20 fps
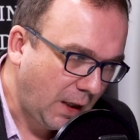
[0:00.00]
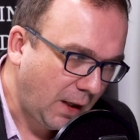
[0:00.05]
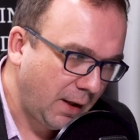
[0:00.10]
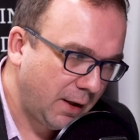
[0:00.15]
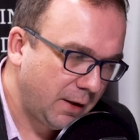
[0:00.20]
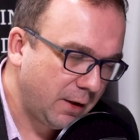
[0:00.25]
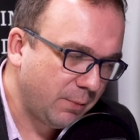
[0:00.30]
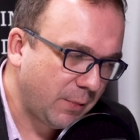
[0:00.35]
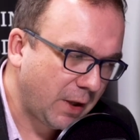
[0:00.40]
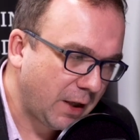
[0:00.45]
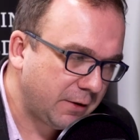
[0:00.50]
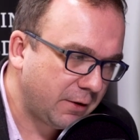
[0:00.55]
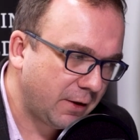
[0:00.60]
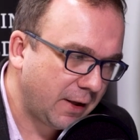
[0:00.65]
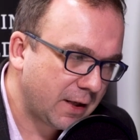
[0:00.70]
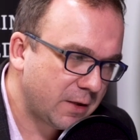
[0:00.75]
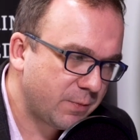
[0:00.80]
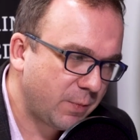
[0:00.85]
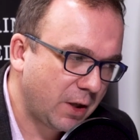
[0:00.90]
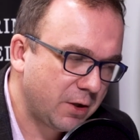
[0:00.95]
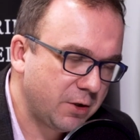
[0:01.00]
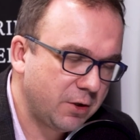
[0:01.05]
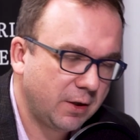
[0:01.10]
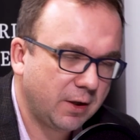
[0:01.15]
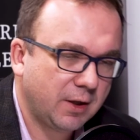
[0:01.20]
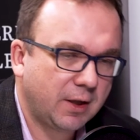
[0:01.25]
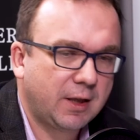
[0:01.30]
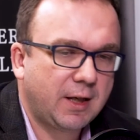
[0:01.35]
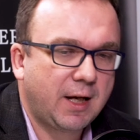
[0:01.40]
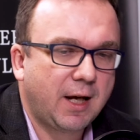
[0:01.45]
The monetary
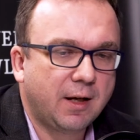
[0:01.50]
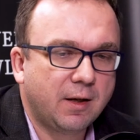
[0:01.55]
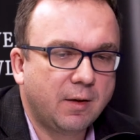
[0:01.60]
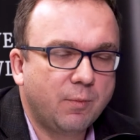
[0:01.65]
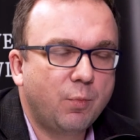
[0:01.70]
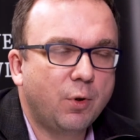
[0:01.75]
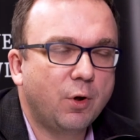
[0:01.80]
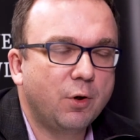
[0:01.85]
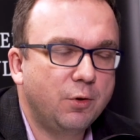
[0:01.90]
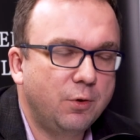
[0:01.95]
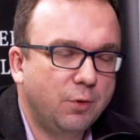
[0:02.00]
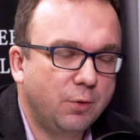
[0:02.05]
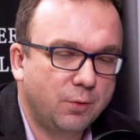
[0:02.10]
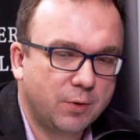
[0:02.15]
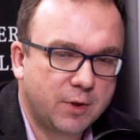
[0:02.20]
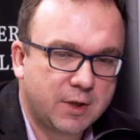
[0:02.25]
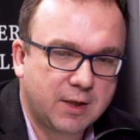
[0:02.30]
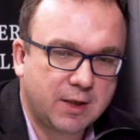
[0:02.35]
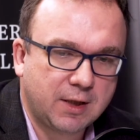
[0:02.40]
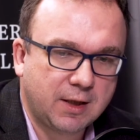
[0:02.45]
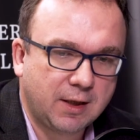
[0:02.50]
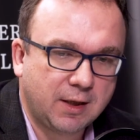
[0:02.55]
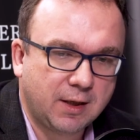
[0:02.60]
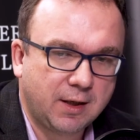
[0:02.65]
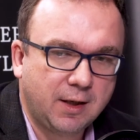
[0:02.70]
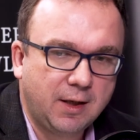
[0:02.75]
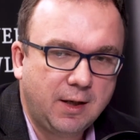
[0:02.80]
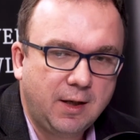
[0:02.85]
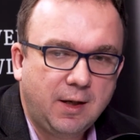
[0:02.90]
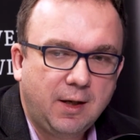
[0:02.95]
expansion can produce
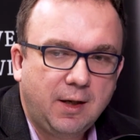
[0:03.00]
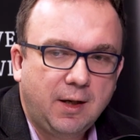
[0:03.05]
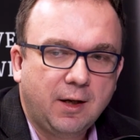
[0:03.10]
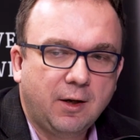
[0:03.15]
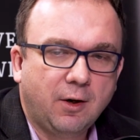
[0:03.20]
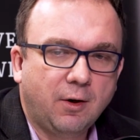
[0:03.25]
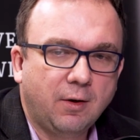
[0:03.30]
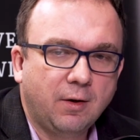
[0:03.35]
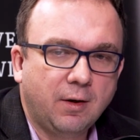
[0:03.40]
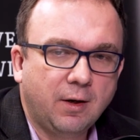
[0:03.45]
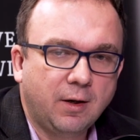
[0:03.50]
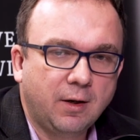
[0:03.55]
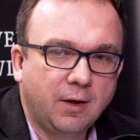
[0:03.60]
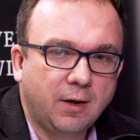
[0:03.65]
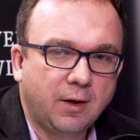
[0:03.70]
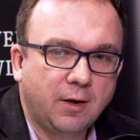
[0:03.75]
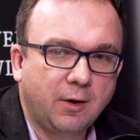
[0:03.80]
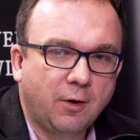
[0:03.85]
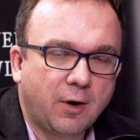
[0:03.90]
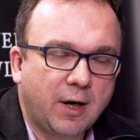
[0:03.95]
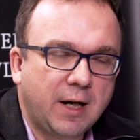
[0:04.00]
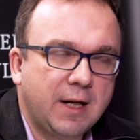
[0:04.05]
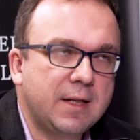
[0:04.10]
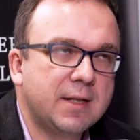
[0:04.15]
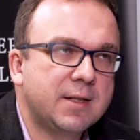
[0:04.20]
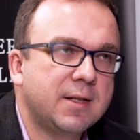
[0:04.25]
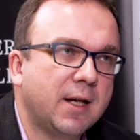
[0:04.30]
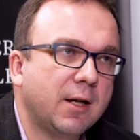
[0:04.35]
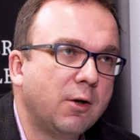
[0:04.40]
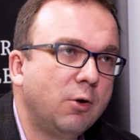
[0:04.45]
or
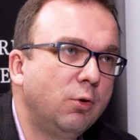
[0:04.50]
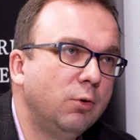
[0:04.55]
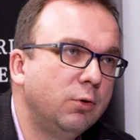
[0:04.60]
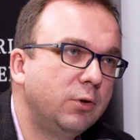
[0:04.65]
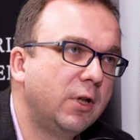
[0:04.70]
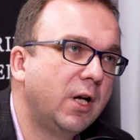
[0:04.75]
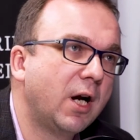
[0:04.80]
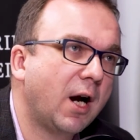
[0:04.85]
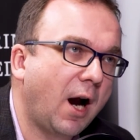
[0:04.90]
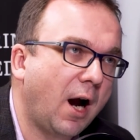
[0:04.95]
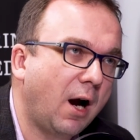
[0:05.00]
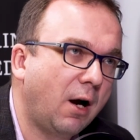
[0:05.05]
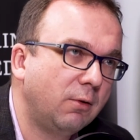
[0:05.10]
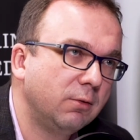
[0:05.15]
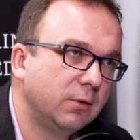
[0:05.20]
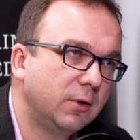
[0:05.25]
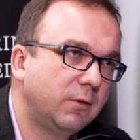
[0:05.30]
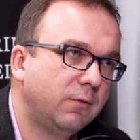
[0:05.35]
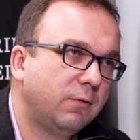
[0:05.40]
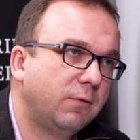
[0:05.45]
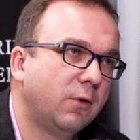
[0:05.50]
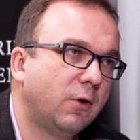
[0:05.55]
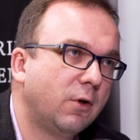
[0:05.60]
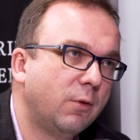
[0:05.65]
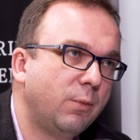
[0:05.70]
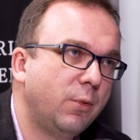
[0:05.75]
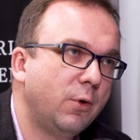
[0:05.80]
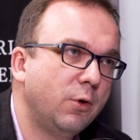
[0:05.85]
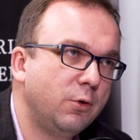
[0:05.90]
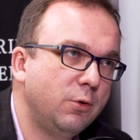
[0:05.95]
is a good ground
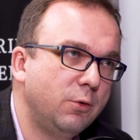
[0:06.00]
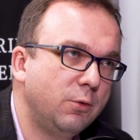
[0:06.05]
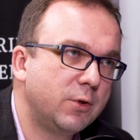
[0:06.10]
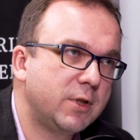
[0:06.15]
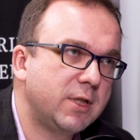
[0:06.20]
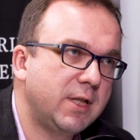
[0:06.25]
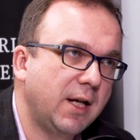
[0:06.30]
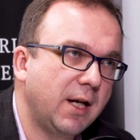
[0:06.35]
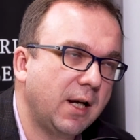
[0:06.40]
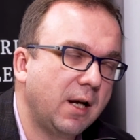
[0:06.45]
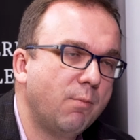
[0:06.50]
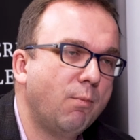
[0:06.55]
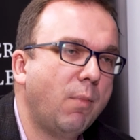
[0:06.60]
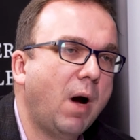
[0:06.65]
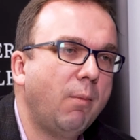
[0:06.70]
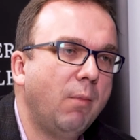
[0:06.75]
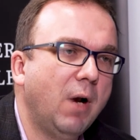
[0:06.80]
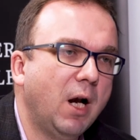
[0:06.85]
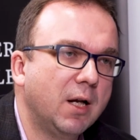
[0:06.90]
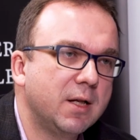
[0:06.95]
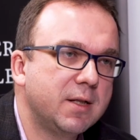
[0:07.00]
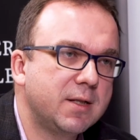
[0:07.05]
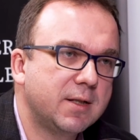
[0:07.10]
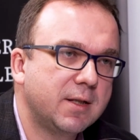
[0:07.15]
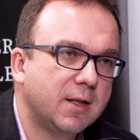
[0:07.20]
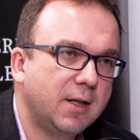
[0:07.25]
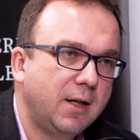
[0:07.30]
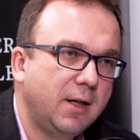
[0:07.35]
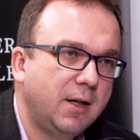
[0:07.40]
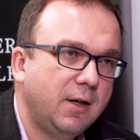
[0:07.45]
for producing
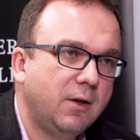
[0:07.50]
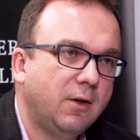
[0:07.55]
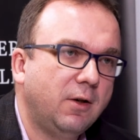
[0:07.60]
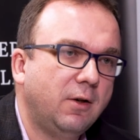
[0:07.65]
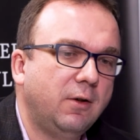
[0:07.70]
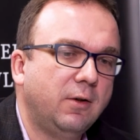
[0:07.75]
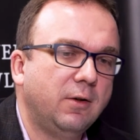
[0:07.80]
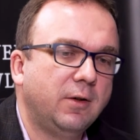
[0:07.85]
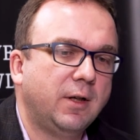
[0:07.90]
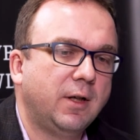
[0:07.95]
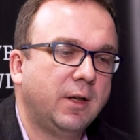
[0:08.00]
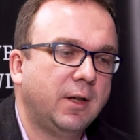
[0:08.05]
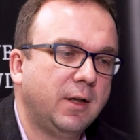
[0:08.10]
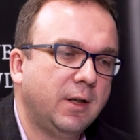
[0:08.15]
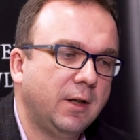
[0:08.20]
bubbles on